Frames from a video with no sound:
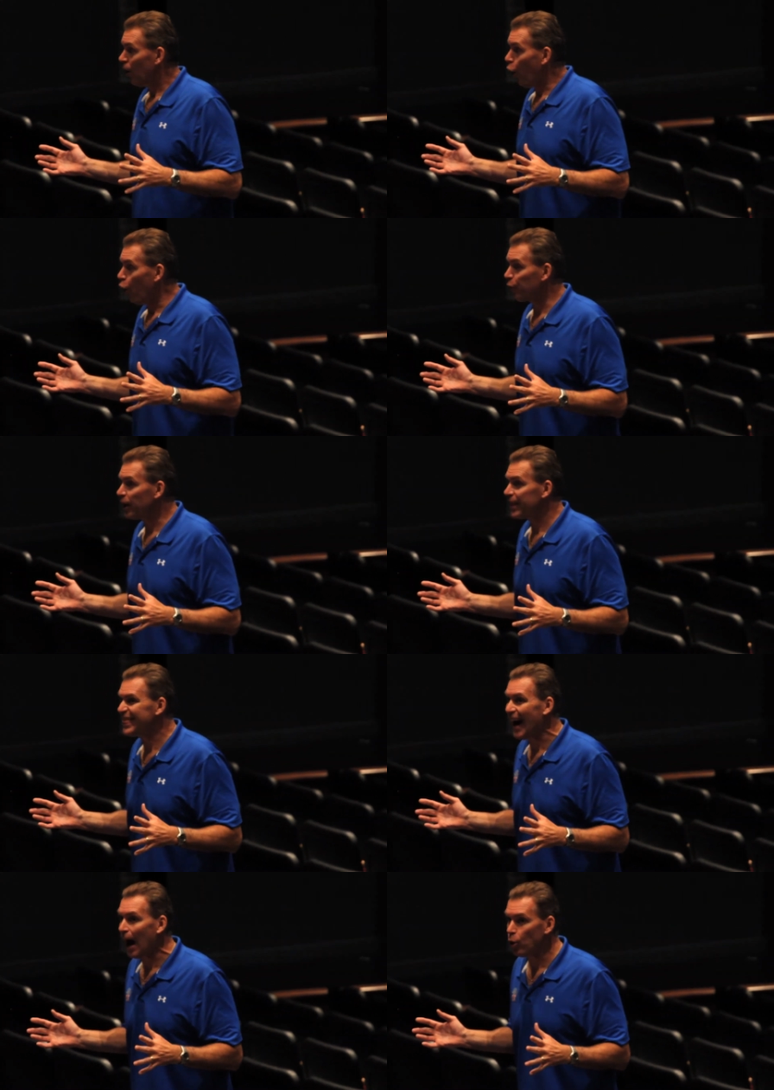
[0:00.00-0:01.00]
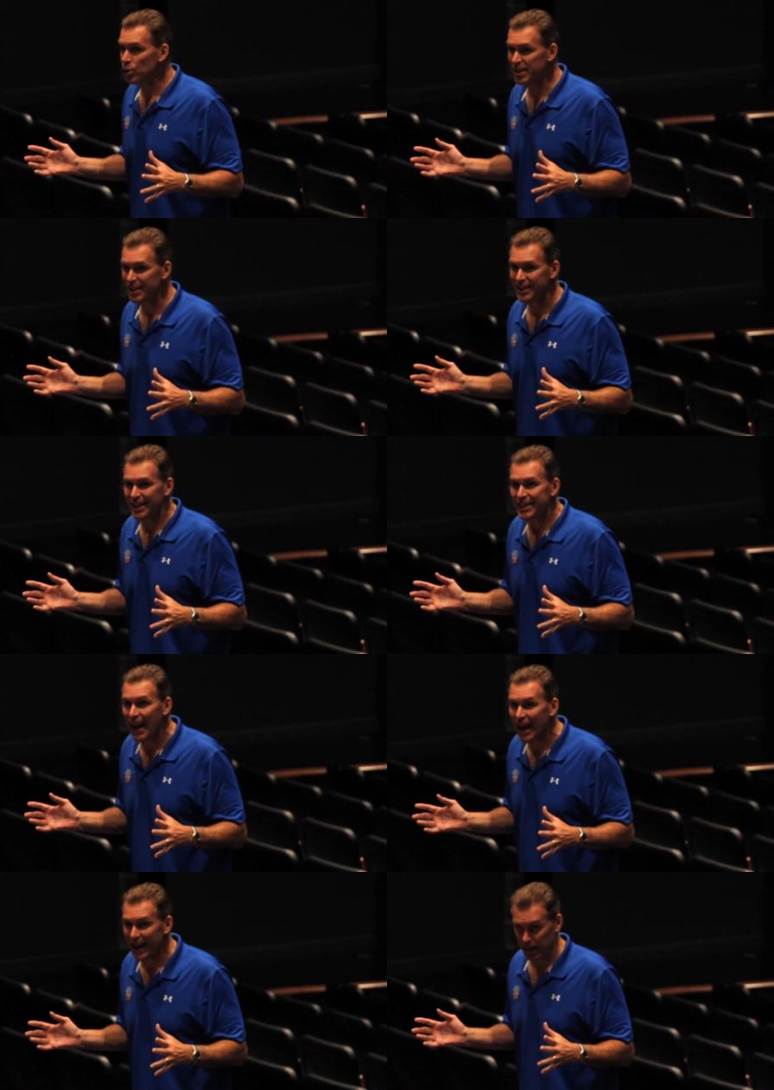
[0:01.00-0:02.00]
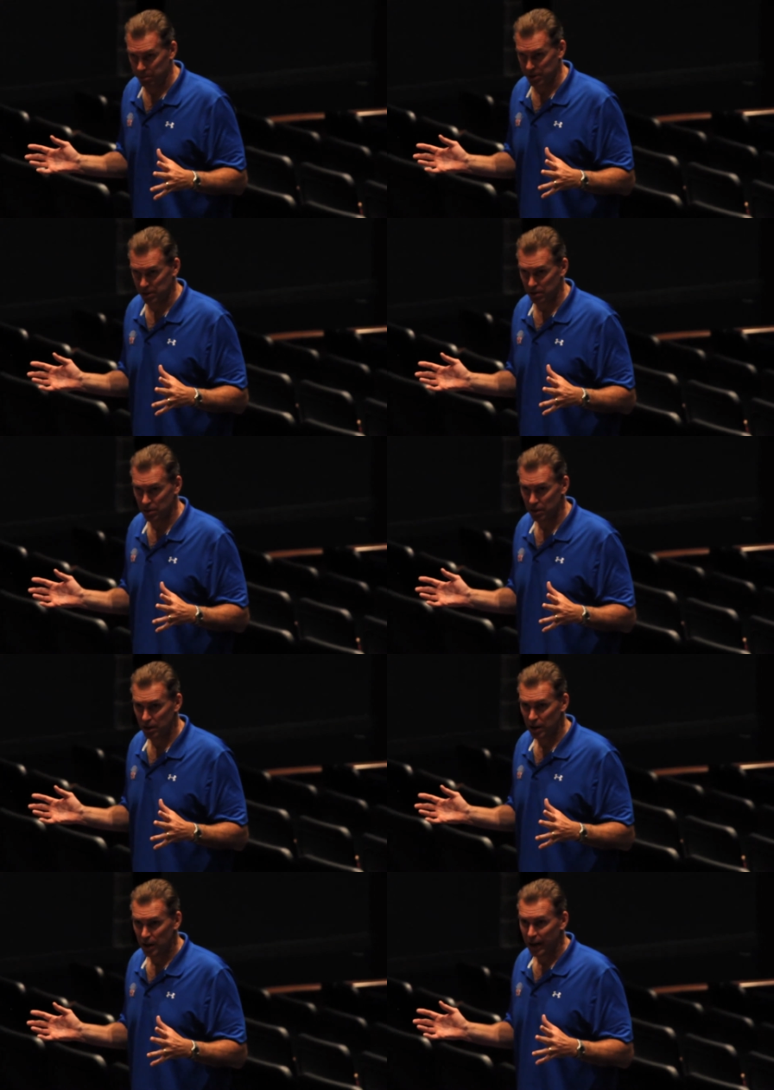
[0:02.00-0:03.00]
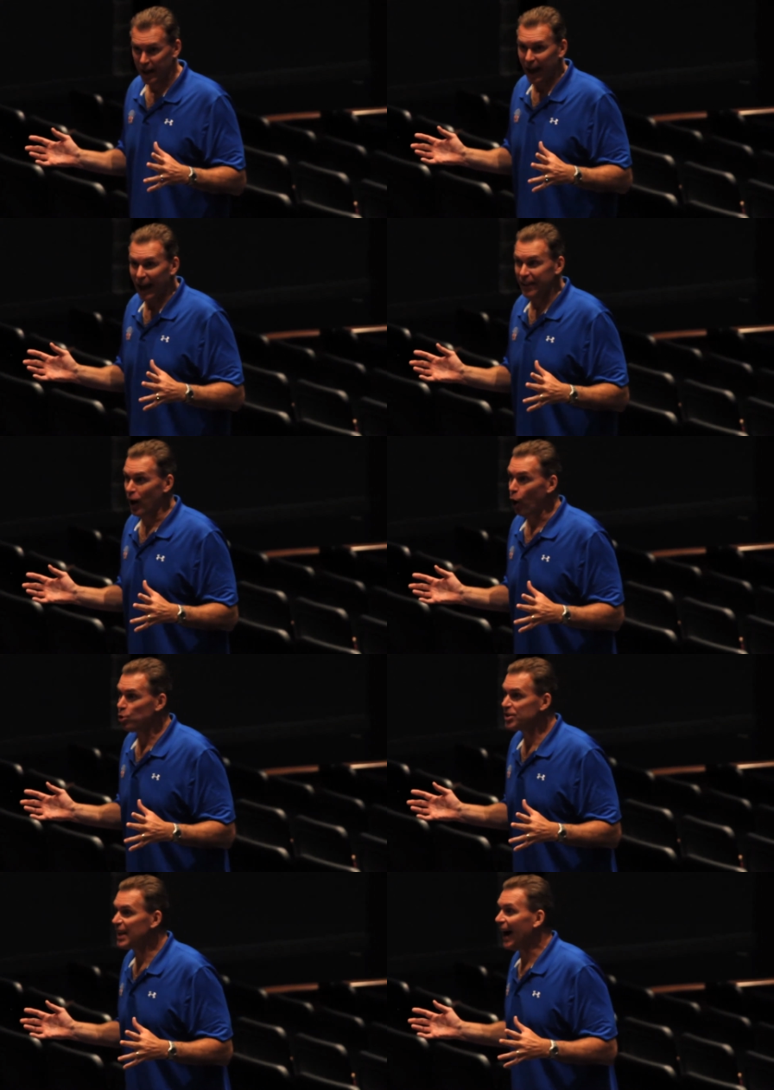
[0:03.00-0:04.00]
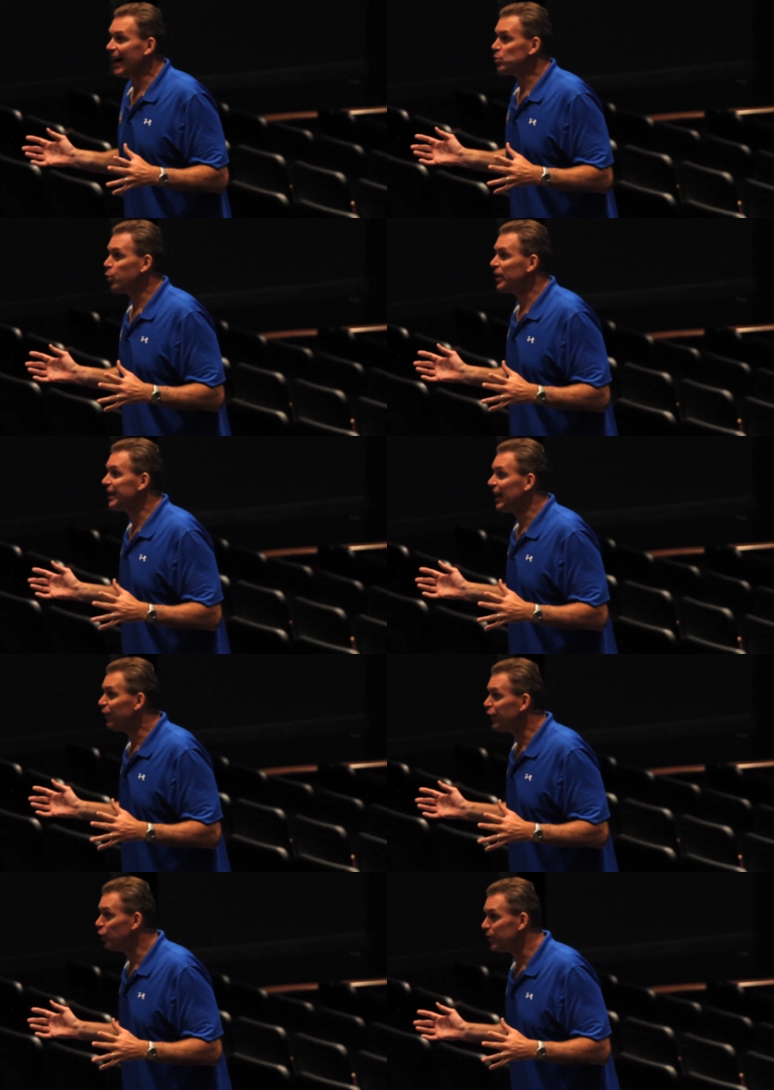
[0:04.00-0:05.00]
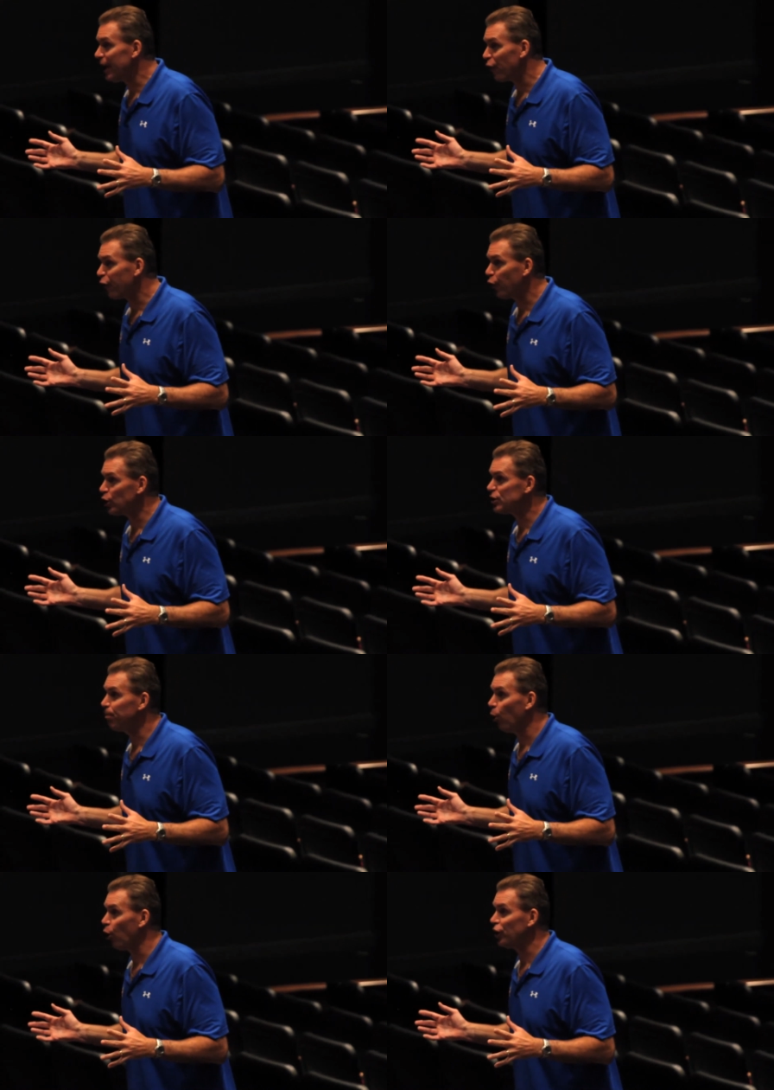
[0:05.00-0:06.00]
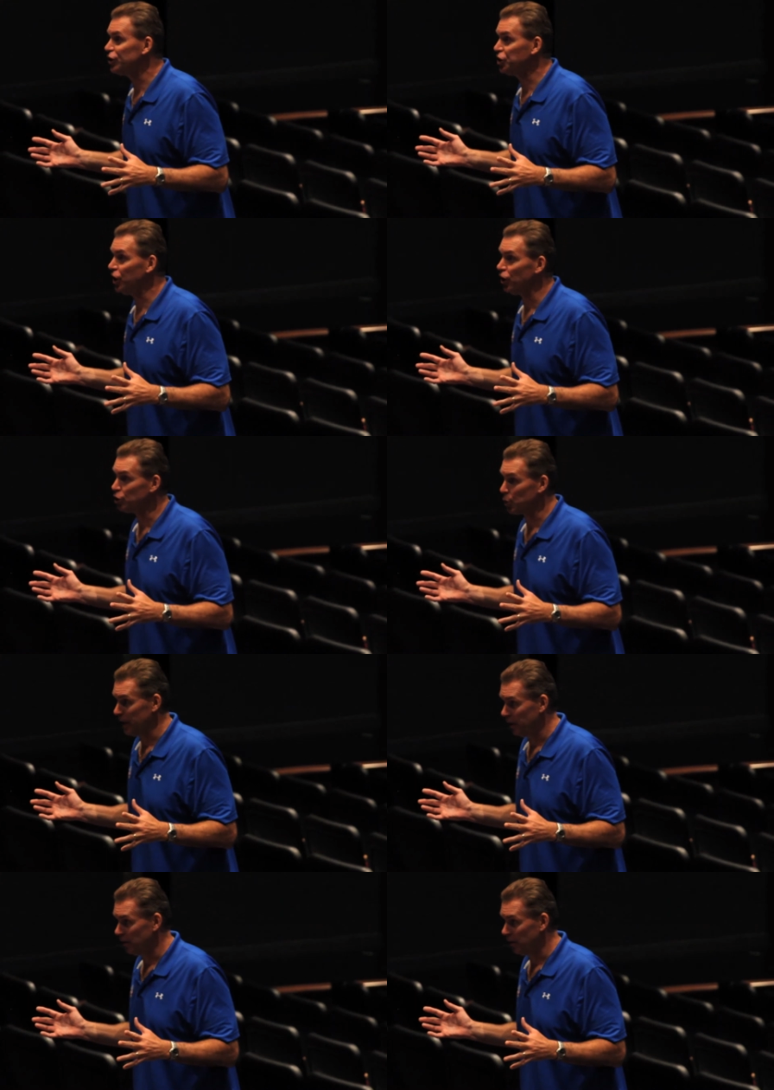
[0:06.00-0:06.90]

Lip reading: Over 1,000 names. And those guys would give you their firstborn children.